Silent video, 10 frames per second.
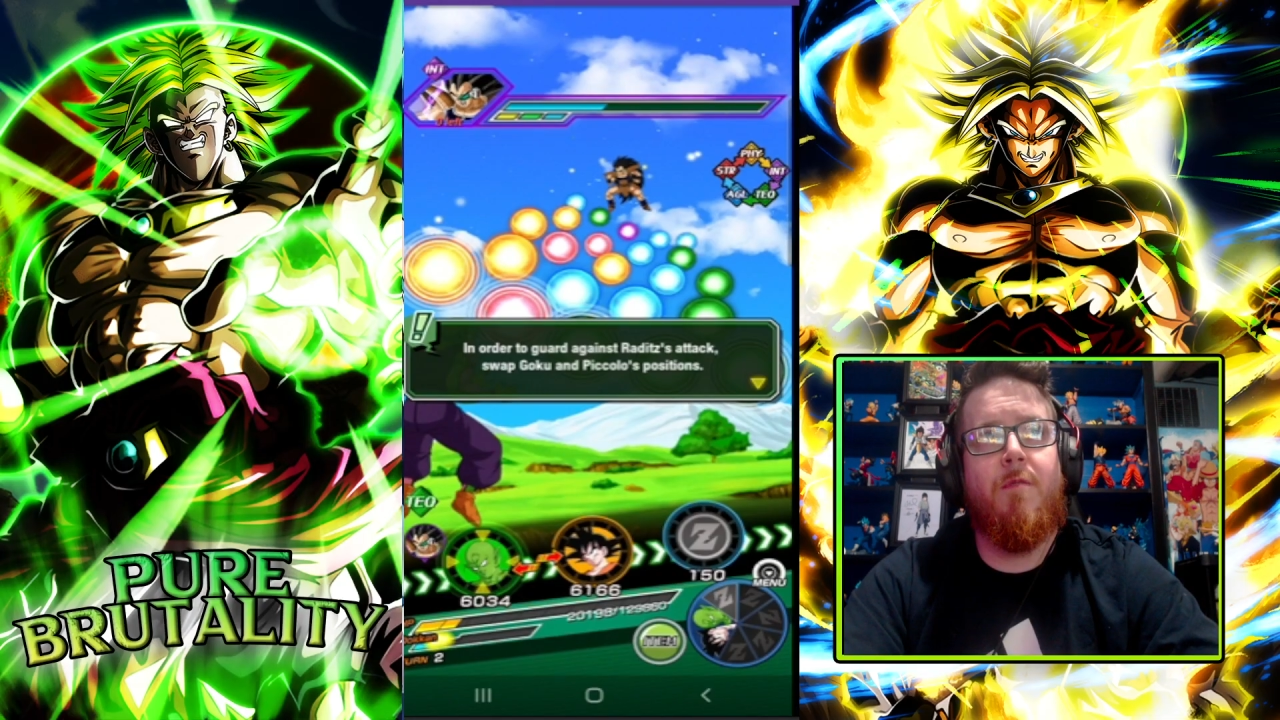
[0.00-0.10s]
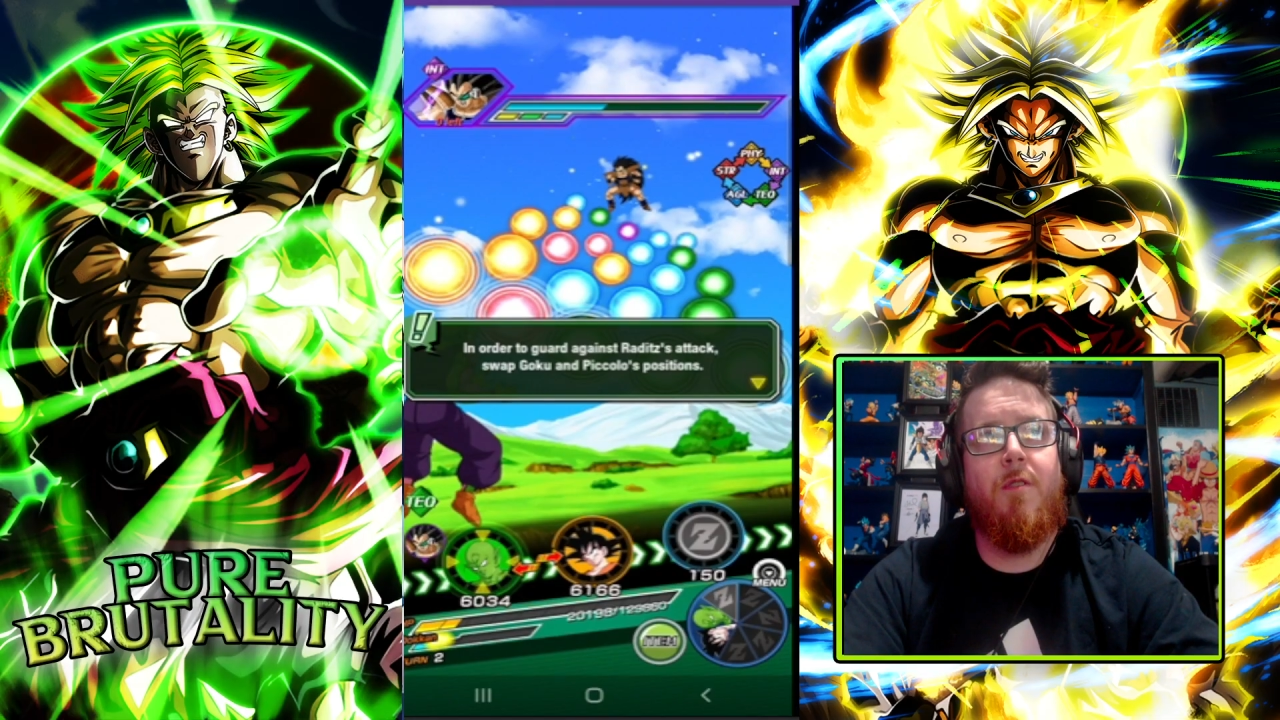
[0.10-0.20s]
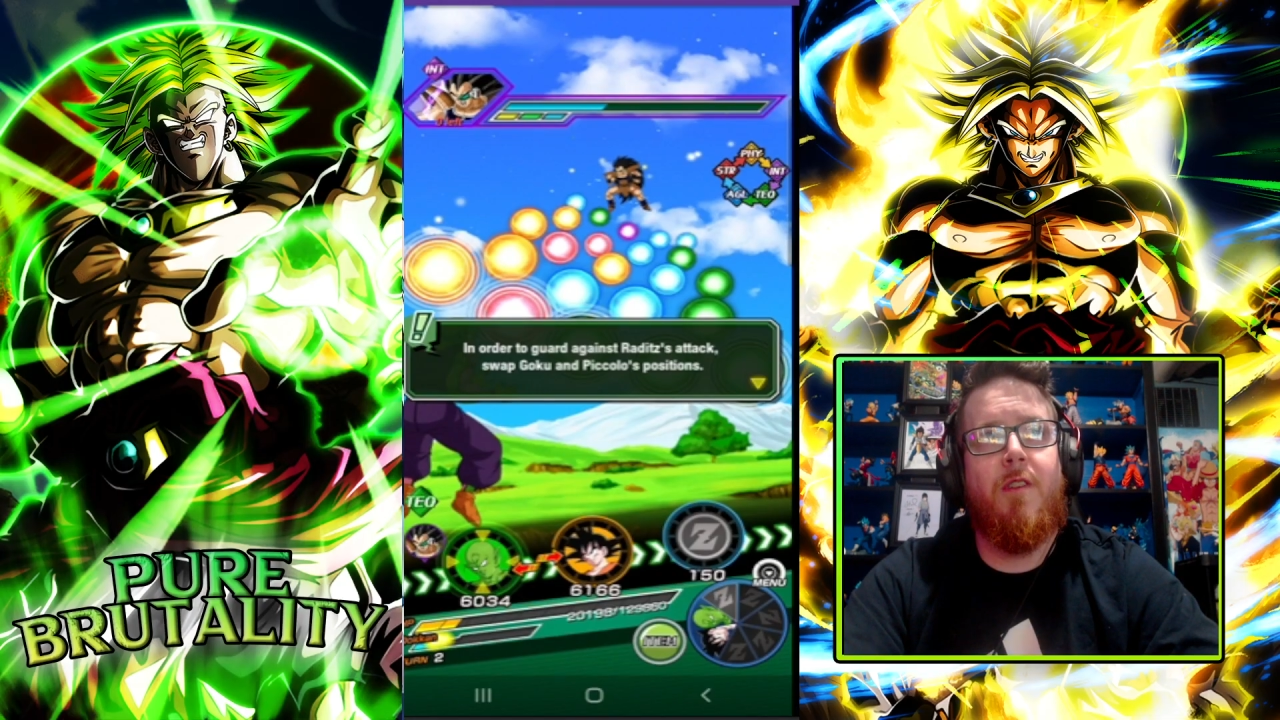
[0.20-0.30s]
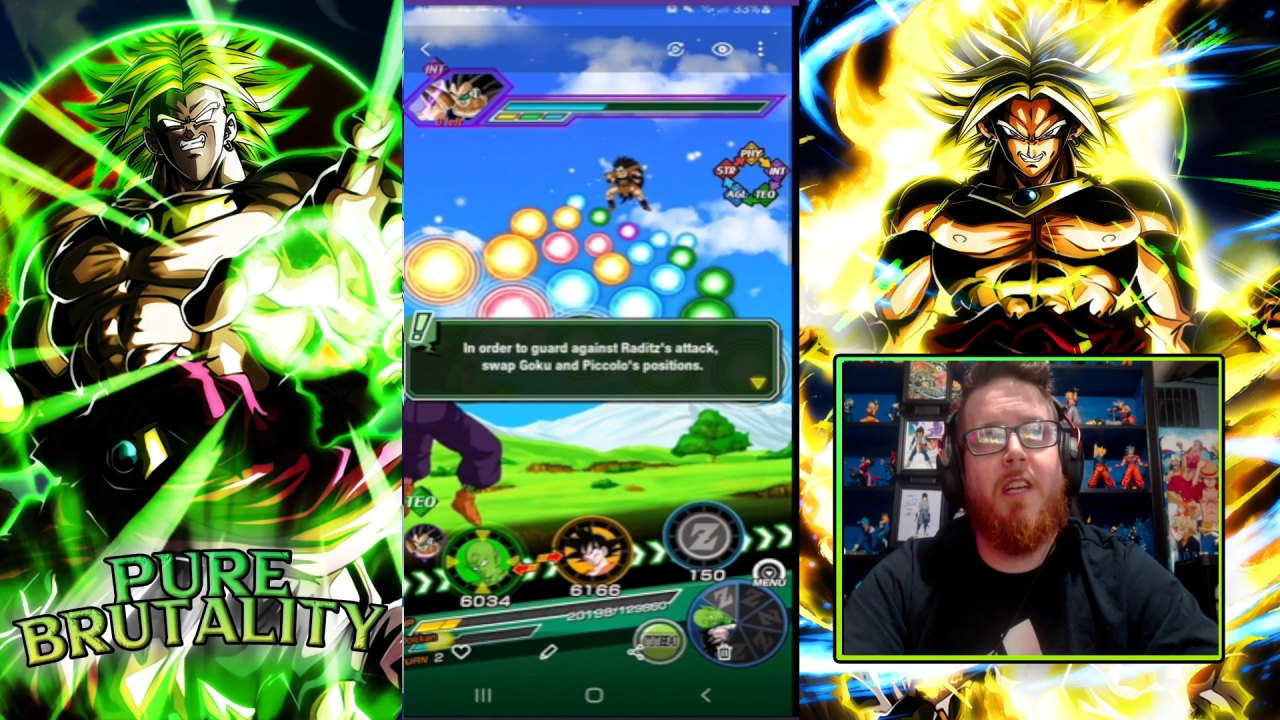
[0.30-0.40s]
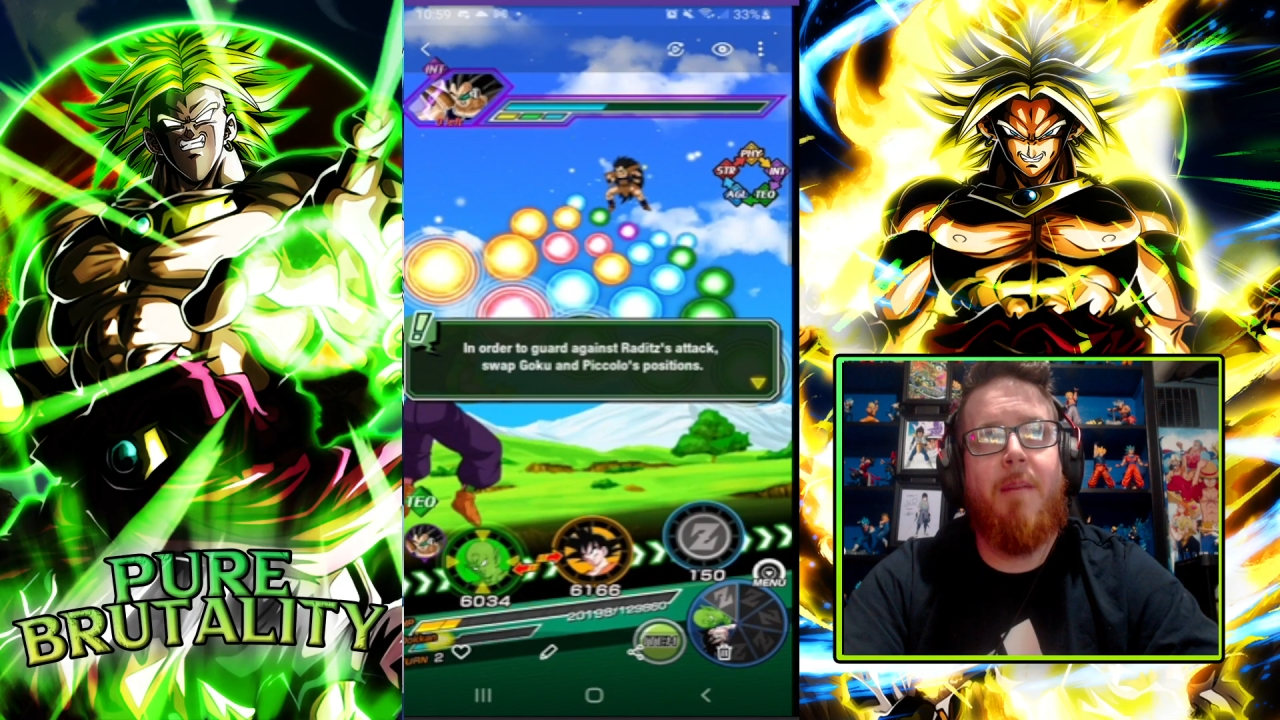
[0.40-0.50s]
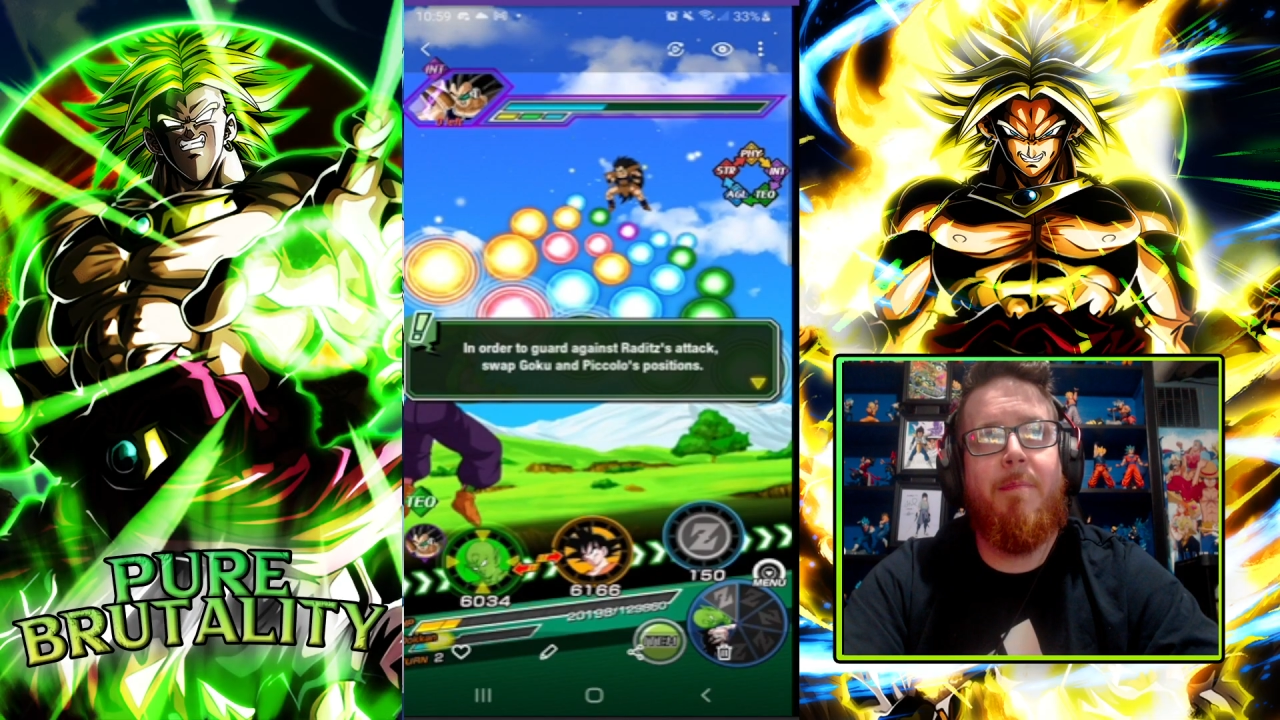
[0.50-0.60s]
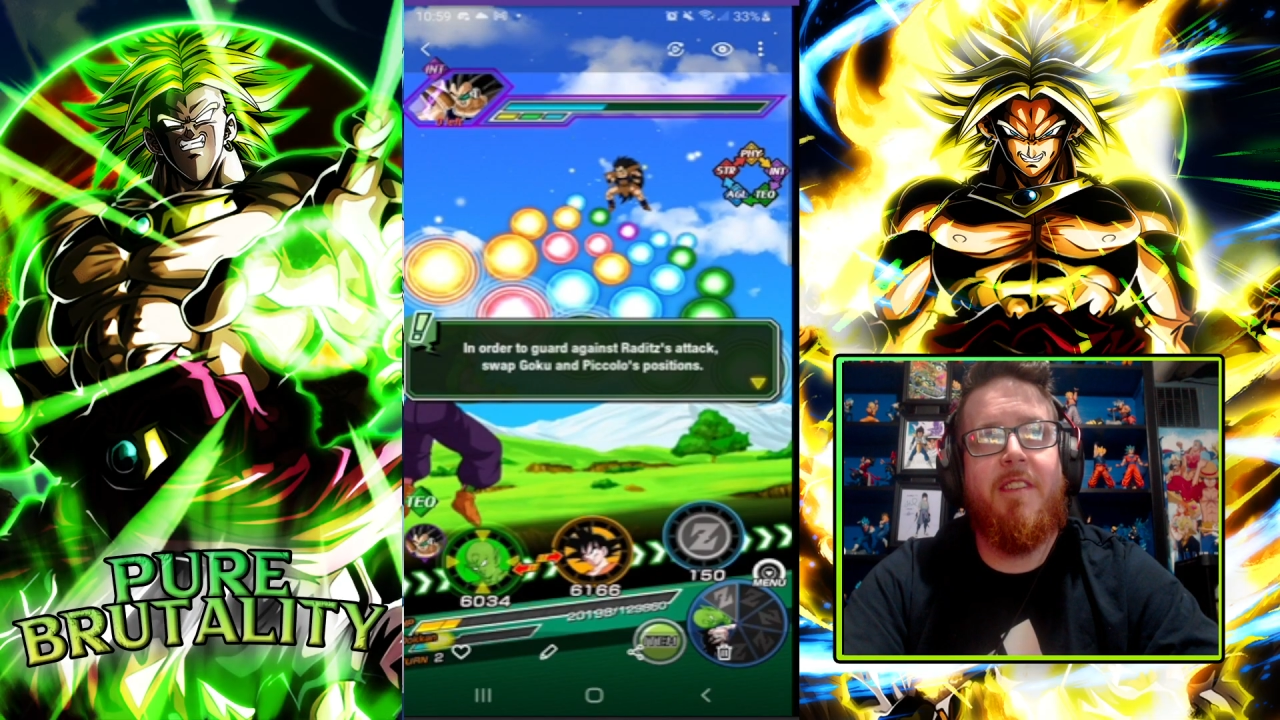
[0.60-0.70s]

We're going to keep